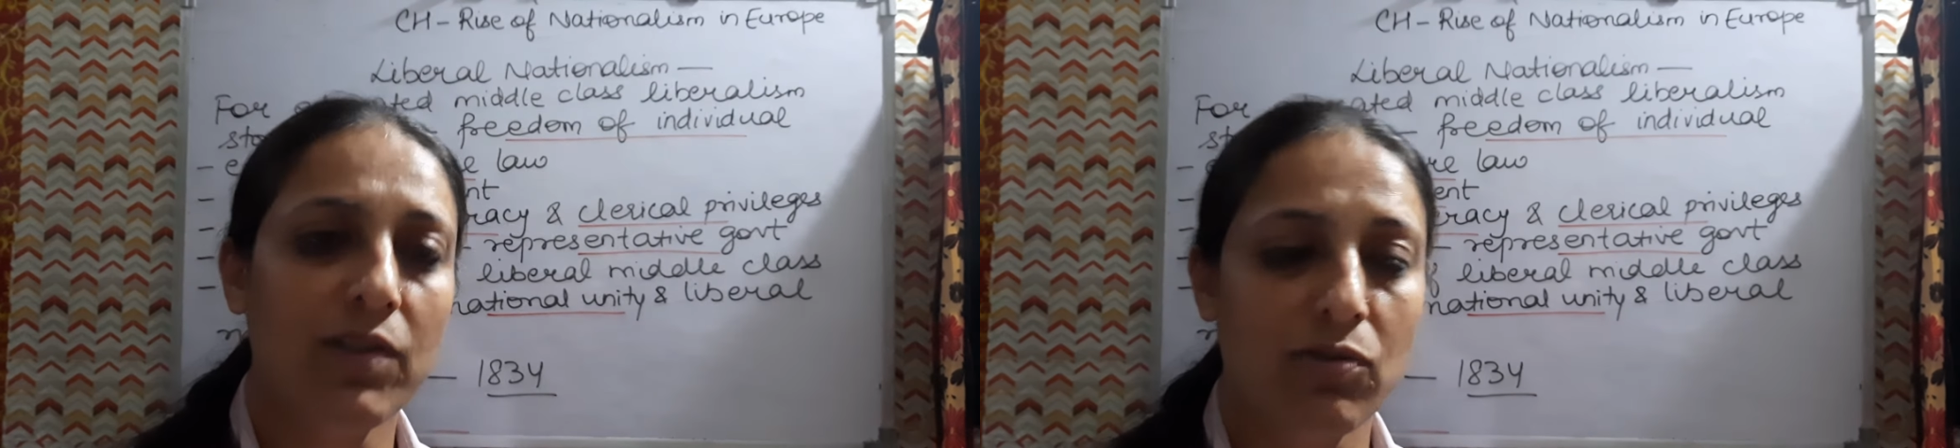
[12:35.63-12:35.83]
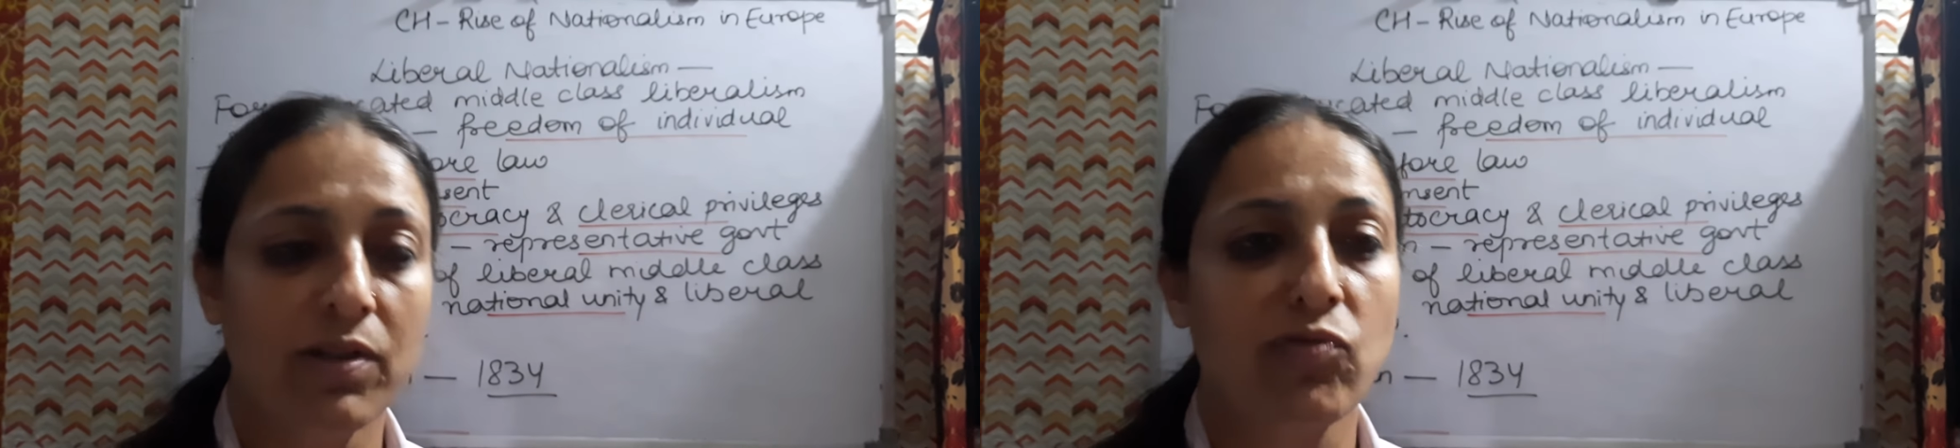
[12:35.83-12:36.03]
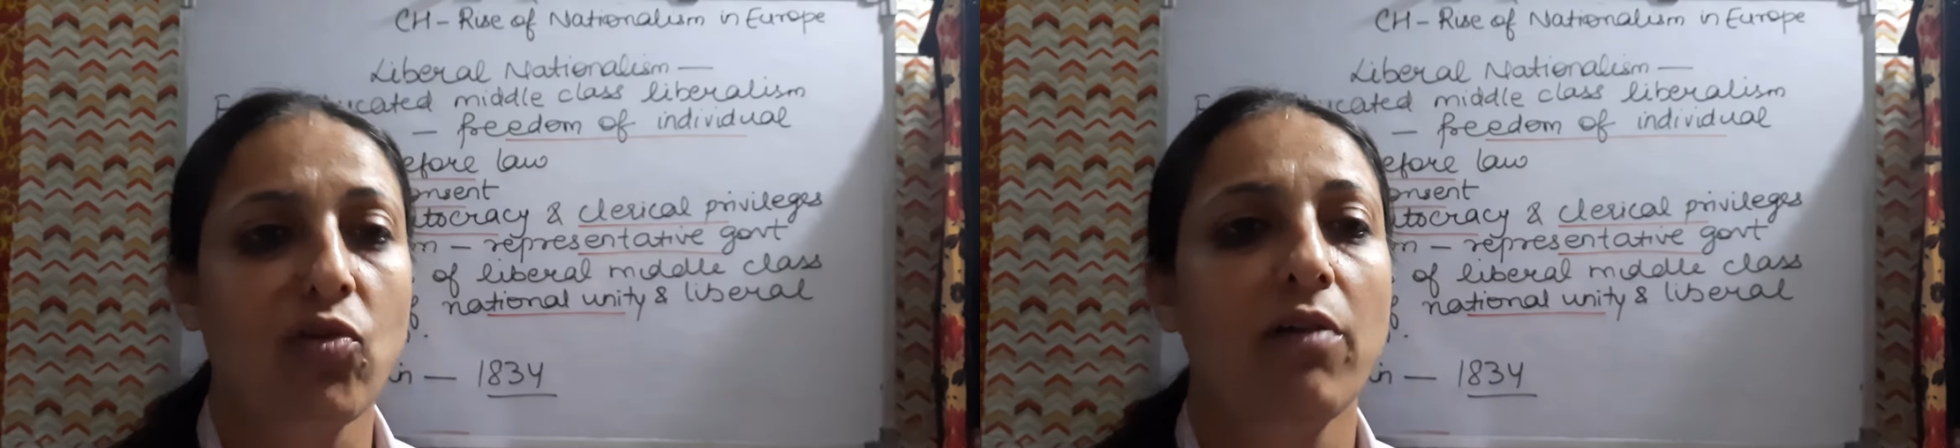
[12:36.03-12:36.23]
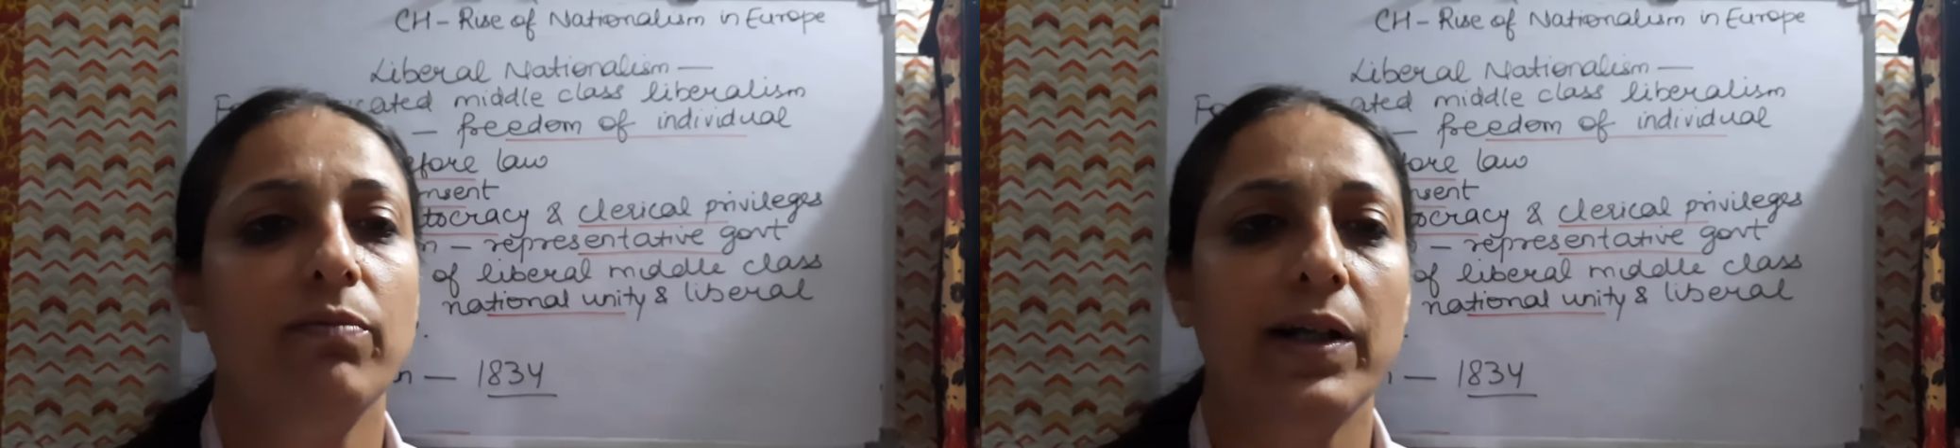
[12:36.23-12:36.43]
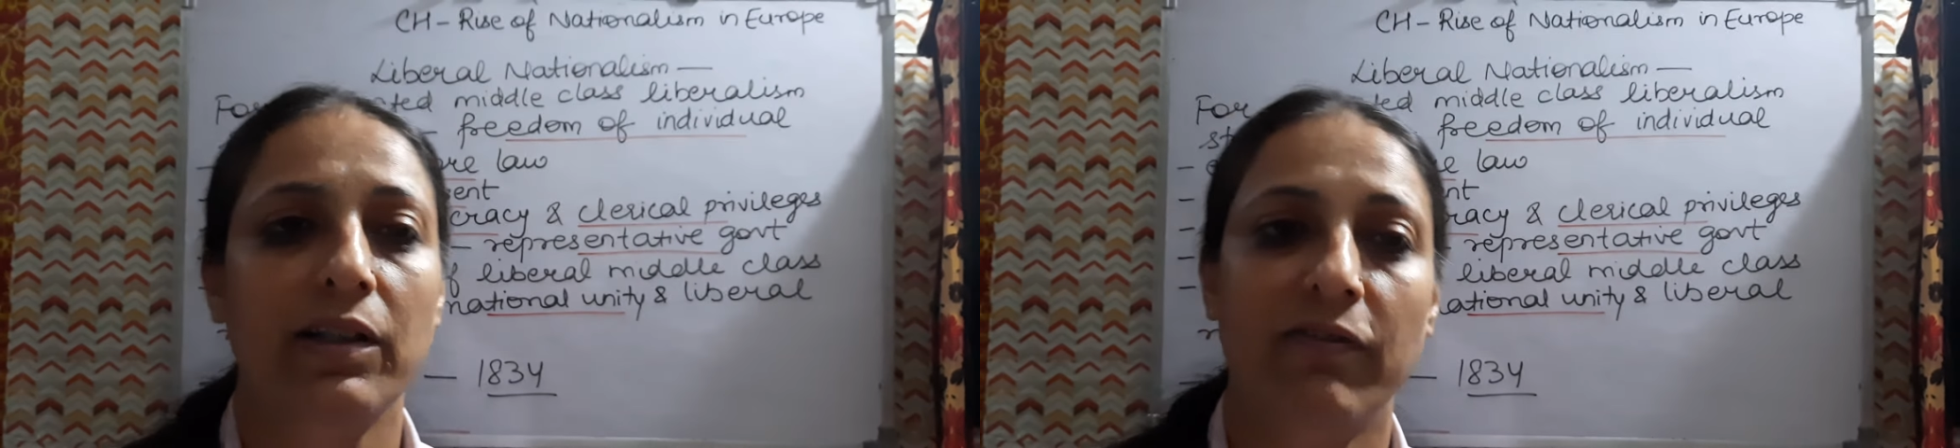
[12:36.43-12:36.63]
which was formed
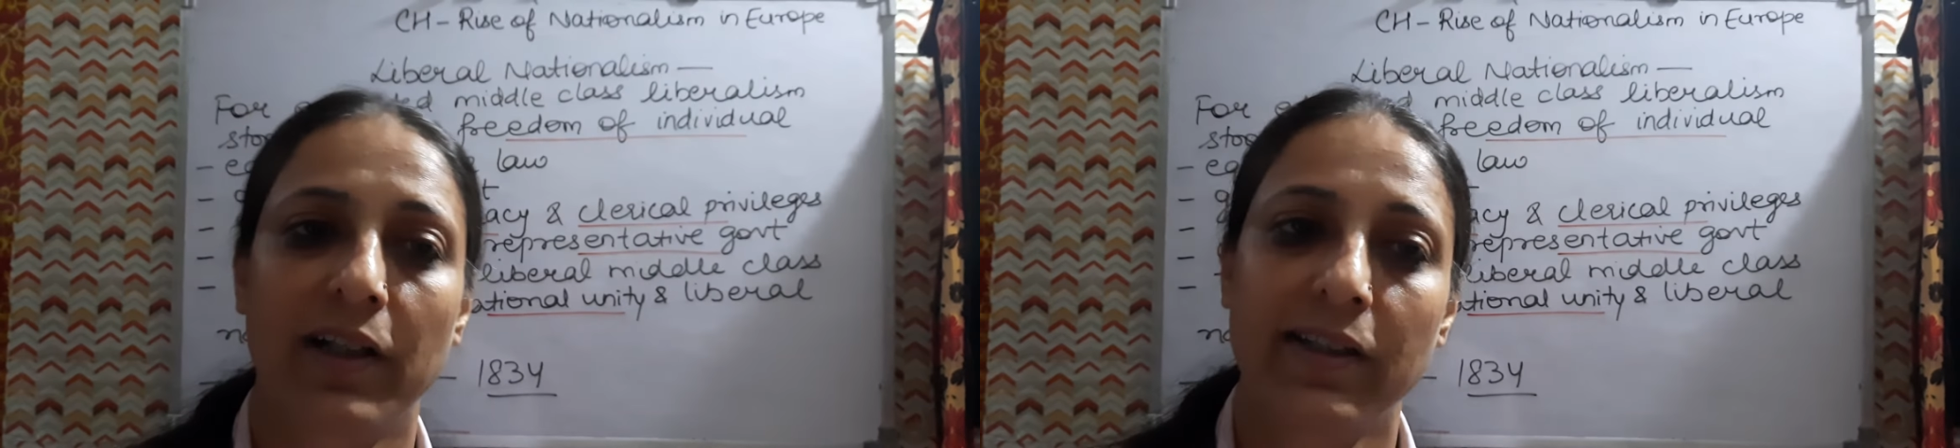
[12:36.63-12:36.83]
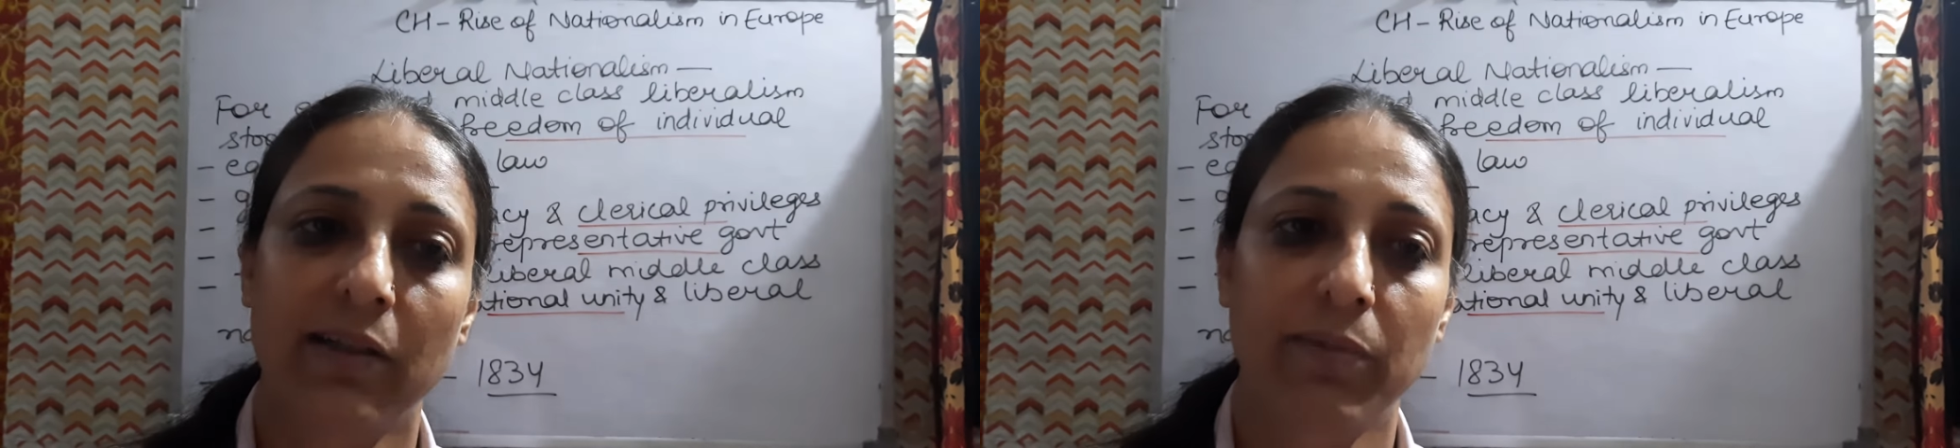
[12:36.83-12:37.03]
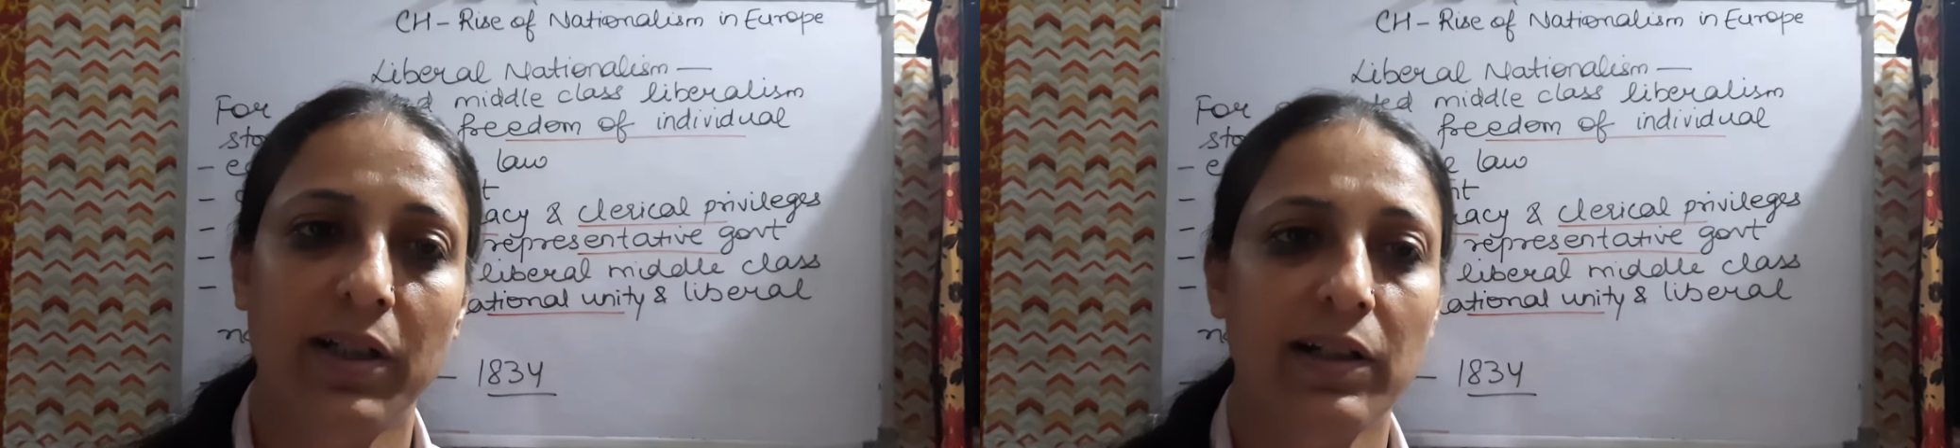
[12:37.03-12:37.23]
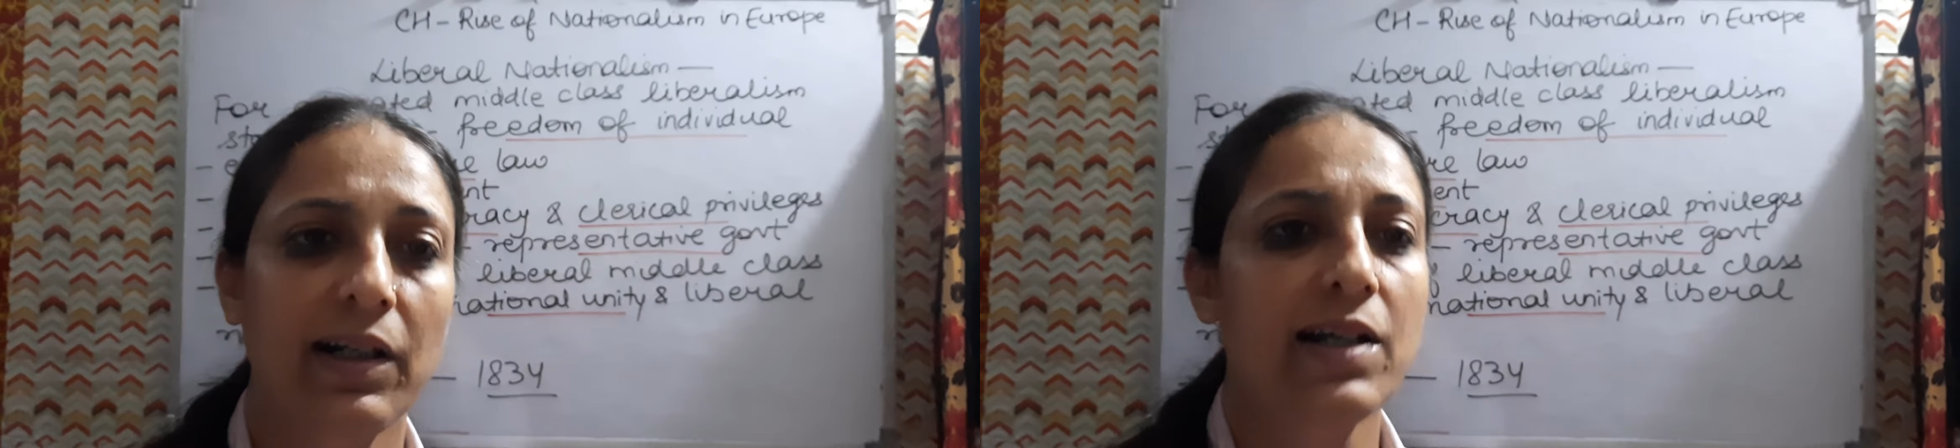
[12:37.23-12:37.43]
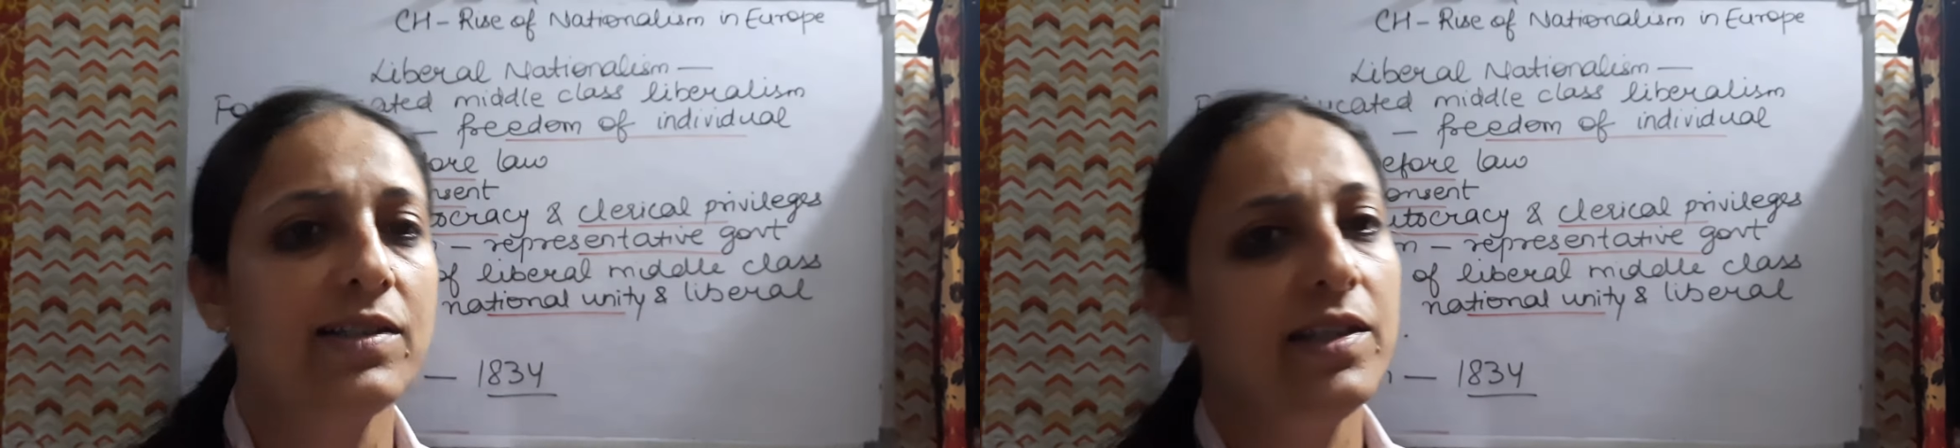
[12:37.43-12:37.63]
by the wealthier middle class,